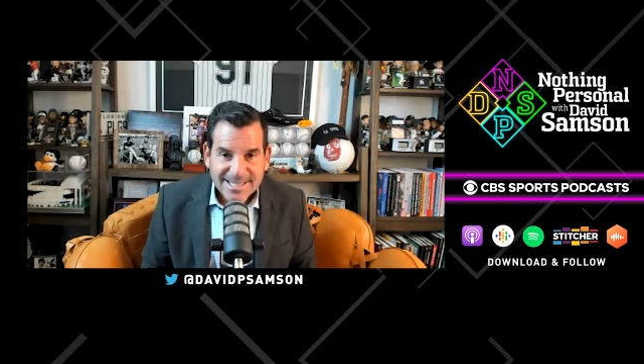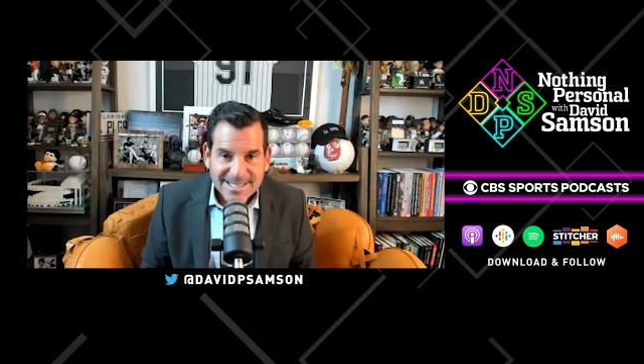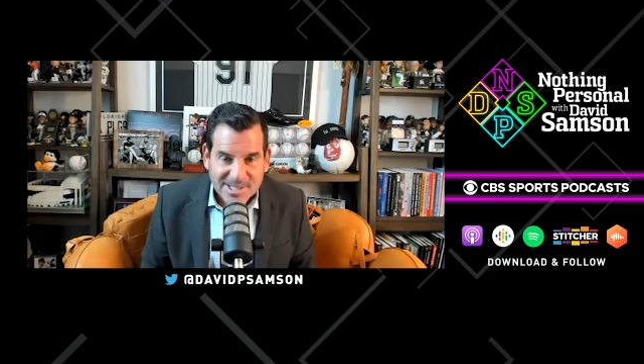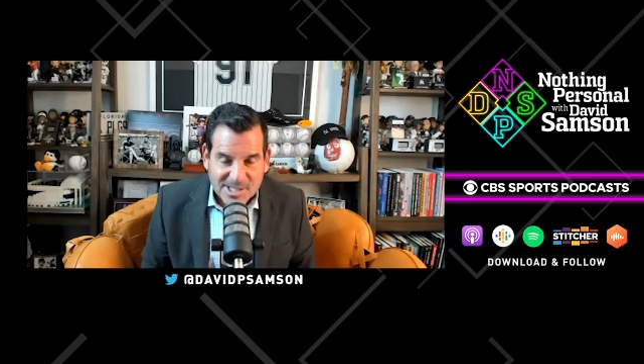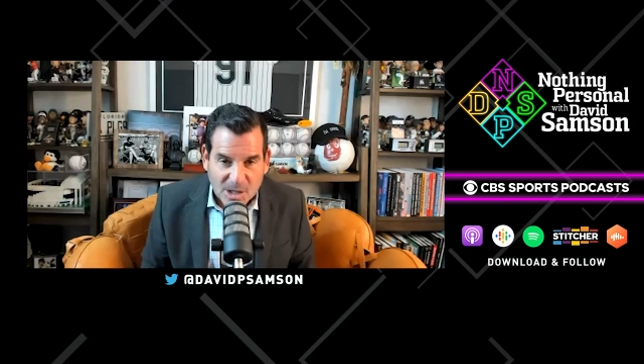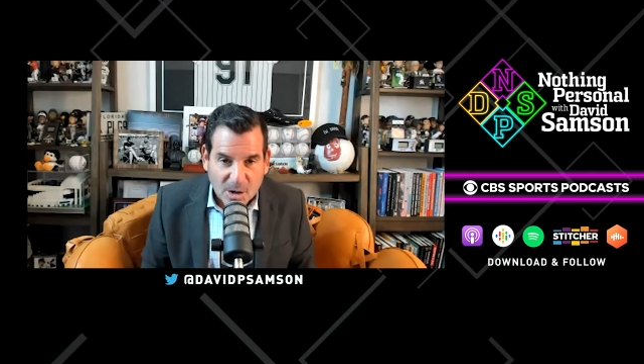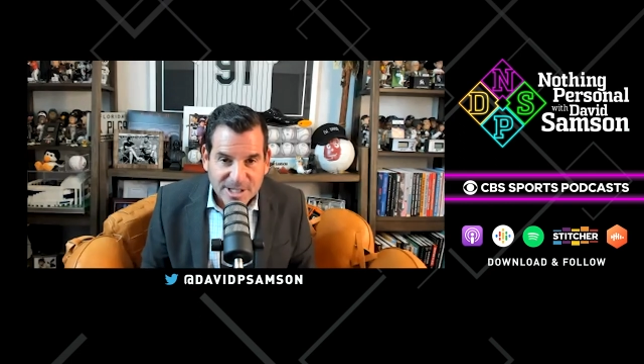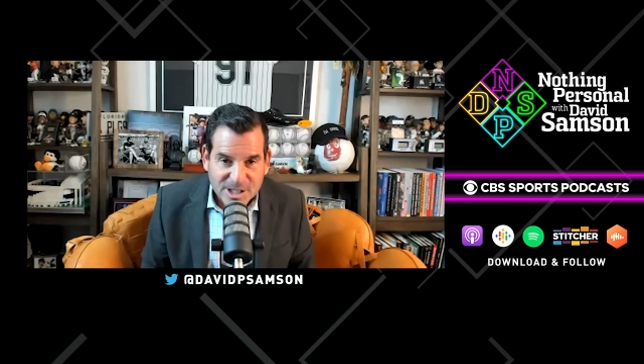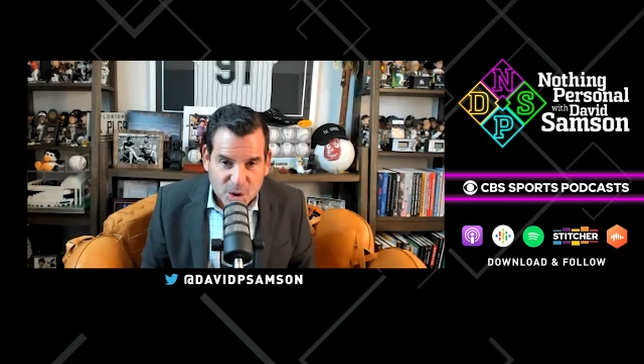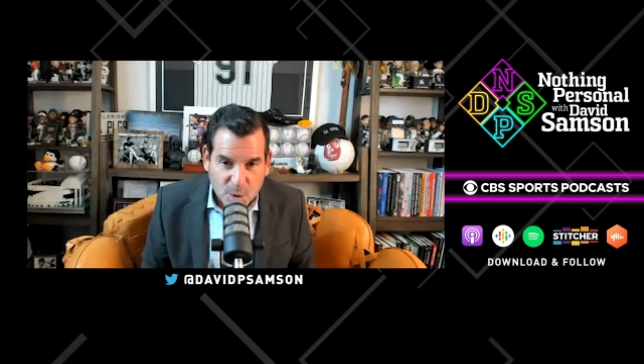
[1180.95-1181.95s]
You start
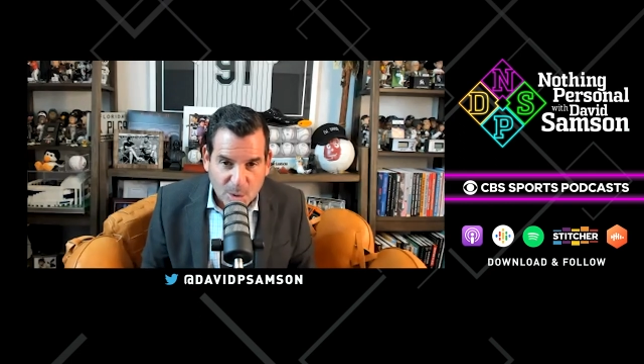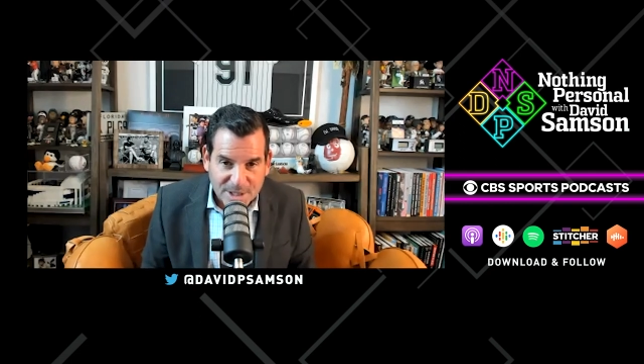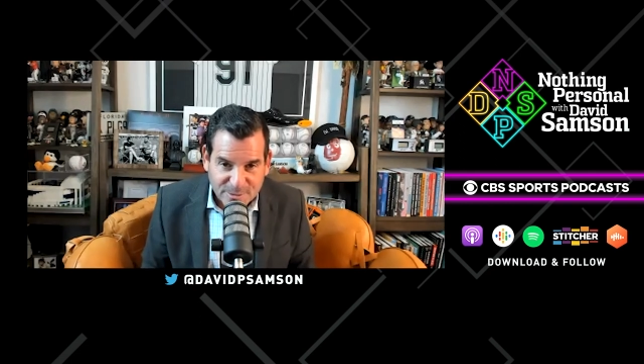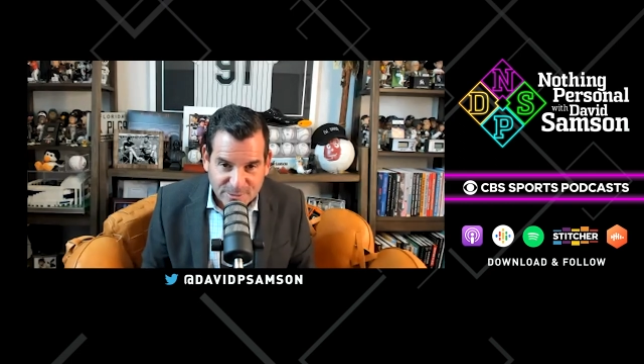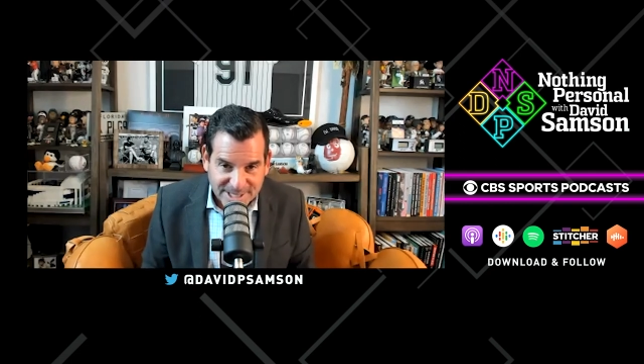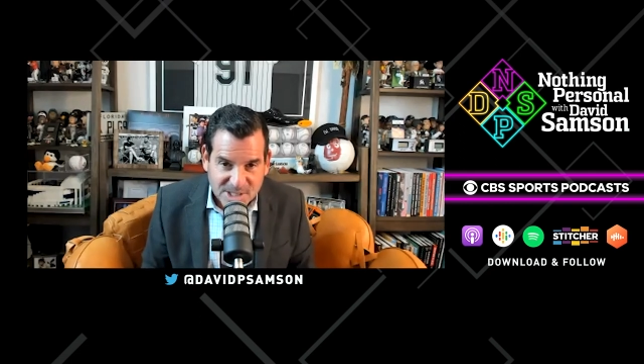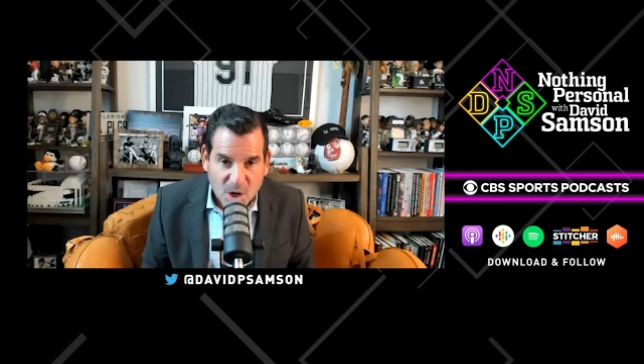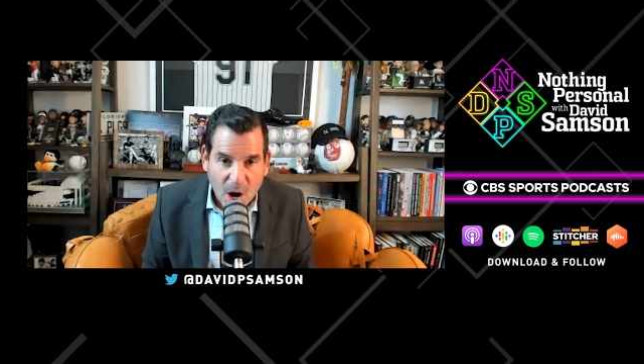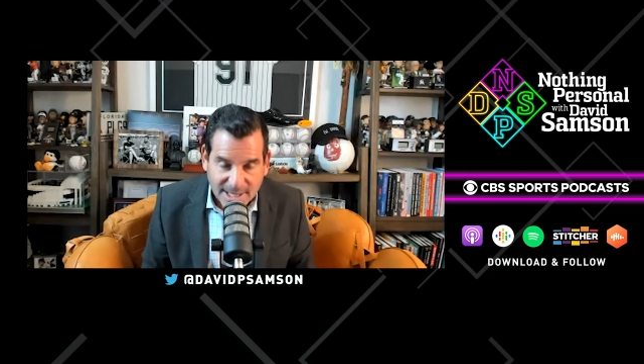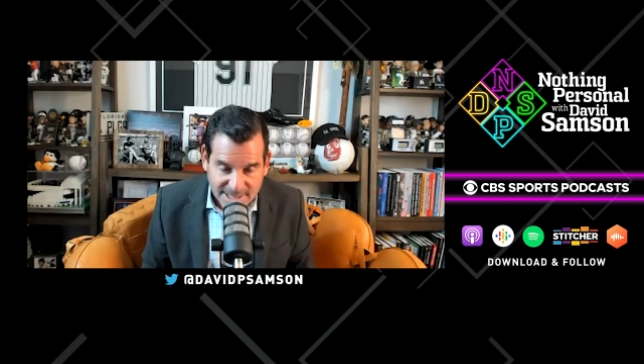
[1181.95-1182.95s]
controlling fixed
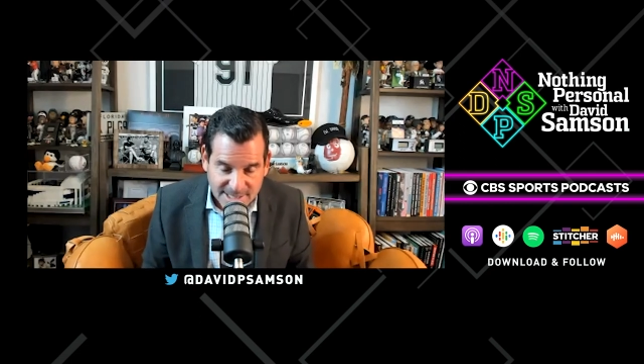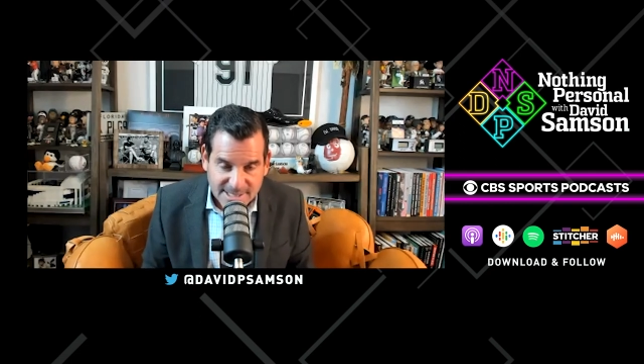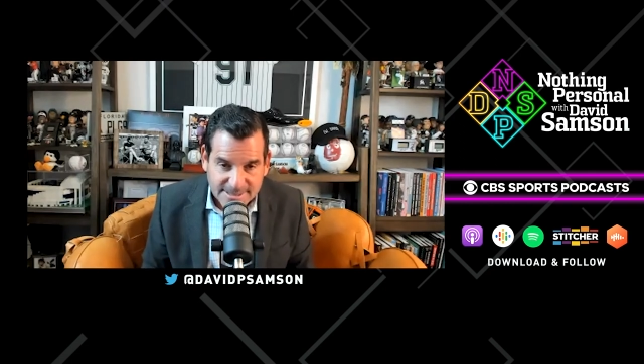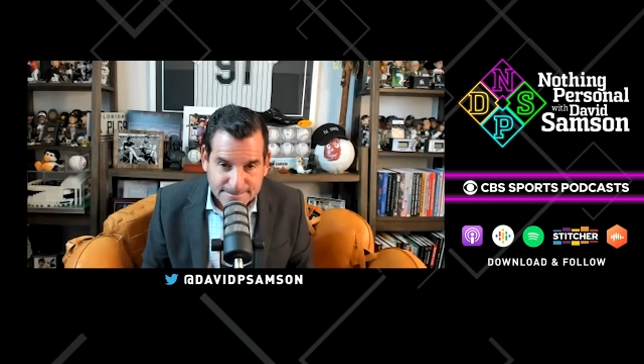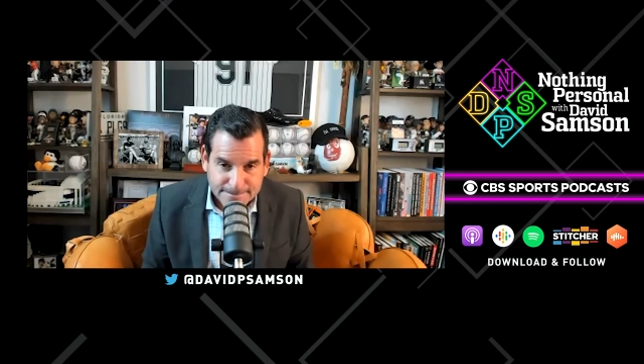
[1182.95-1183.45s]
costs.